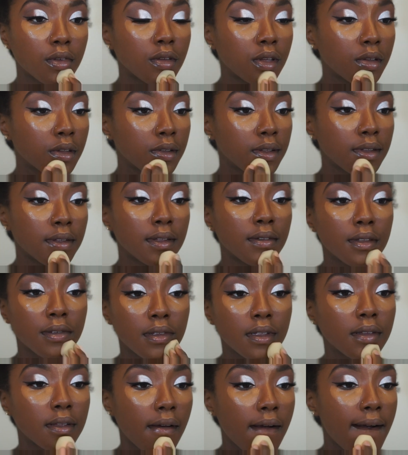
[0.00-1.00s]
You guys know I
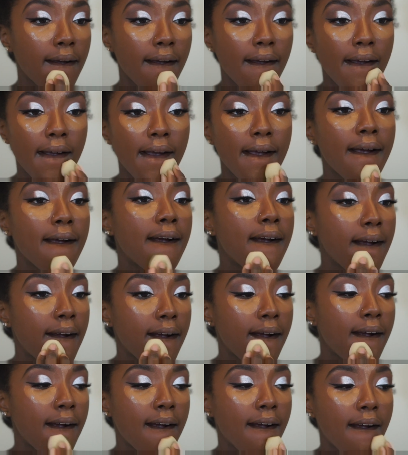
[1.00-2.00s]
use my
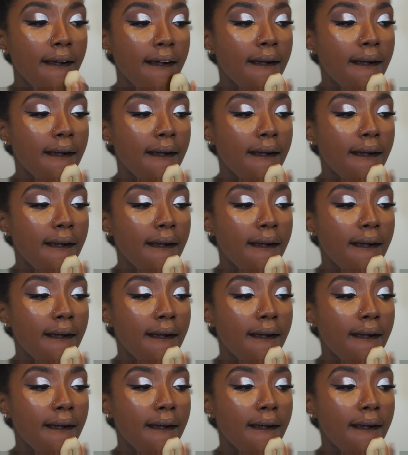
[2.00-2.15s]
MAC